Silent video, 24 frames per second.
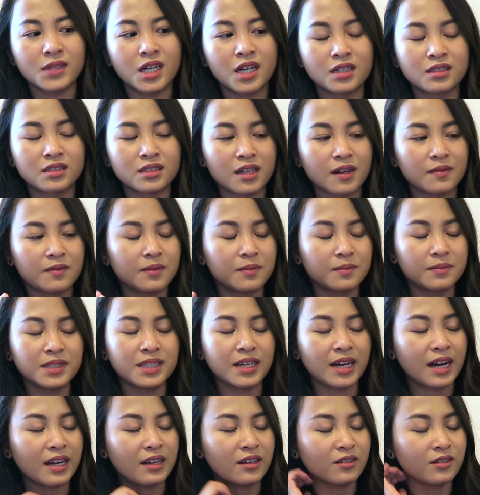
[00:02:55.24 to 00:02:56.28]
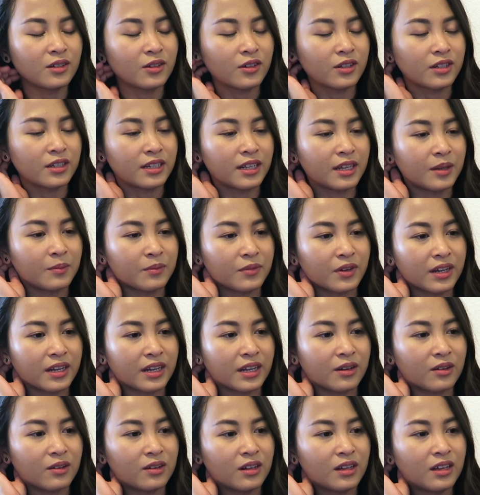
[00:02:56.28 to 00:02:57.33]
on top of, yeah, I don't know her name right
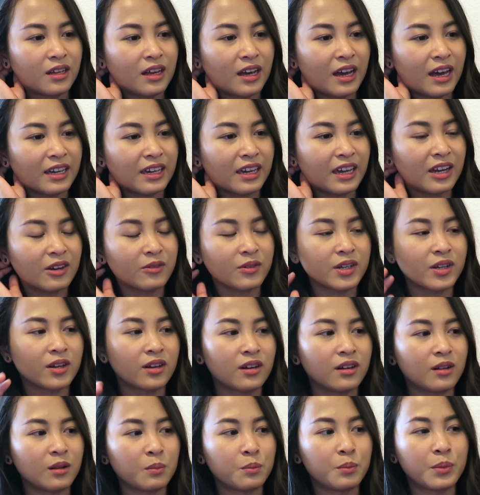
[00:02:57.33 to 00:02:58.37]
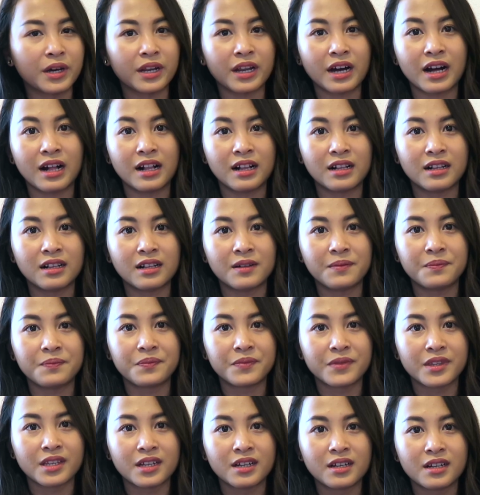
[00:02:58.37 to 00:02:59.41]
now. I can't recall, but I'll
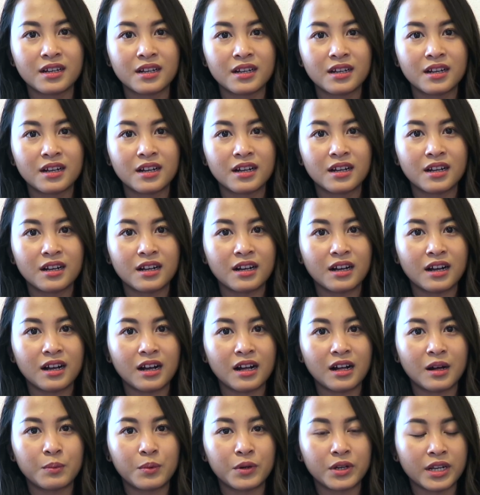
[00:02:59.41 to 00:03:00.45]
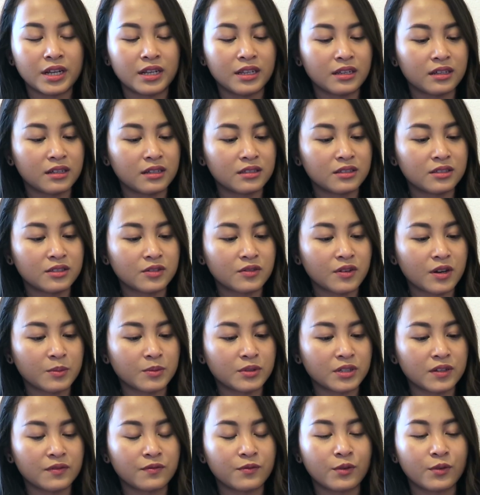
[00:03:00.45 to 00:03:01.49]
put in the
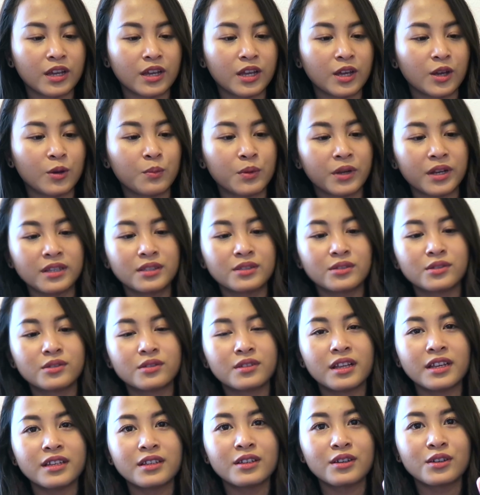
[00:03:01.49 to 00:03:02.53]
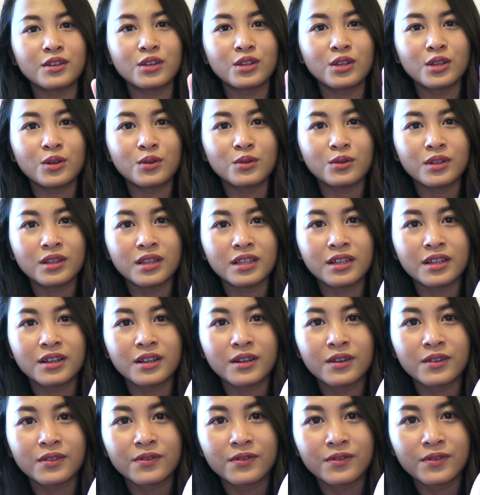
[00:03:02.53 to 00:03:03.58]
description you. But it's like a cute
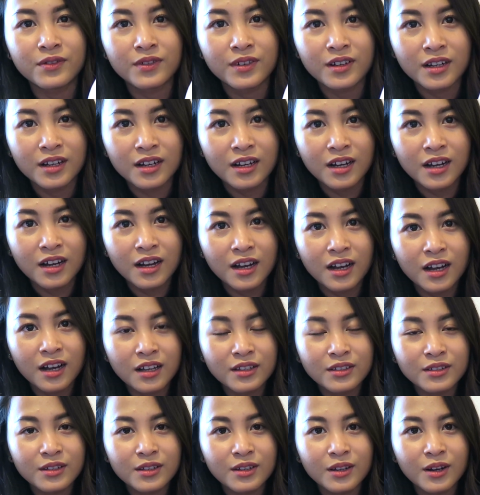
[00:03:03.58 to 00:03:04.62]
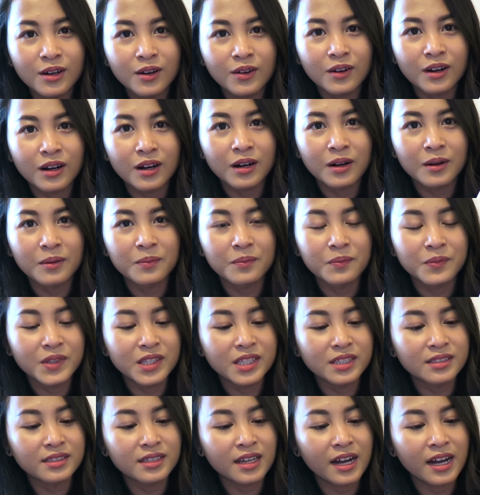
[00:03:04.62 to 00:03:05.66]
little, you know,
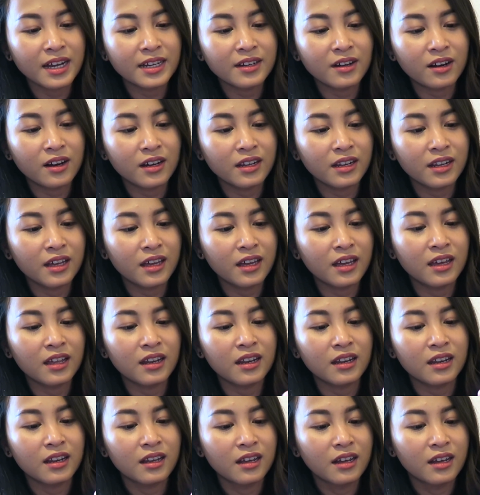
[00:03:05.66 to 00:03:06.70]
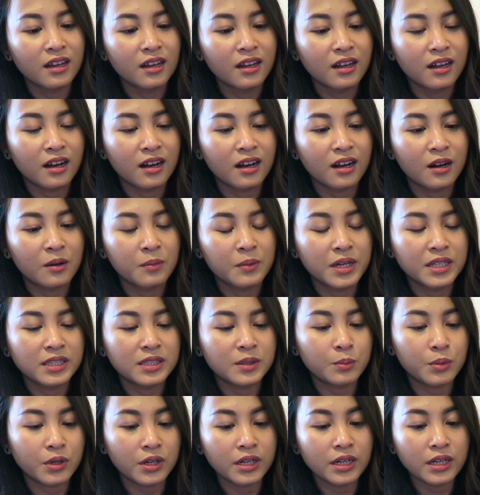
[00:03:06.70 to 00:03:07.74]
design on it.
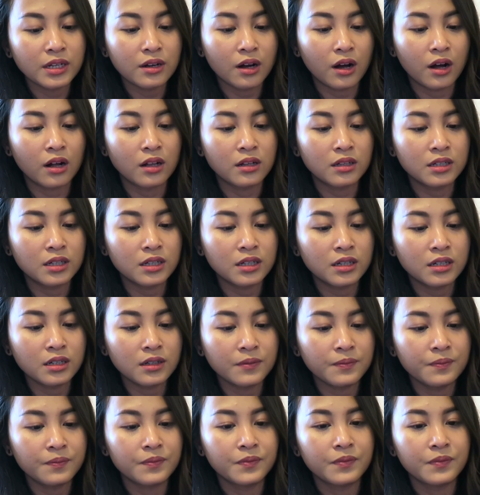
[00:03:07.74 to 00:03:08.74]
It's a pretty color,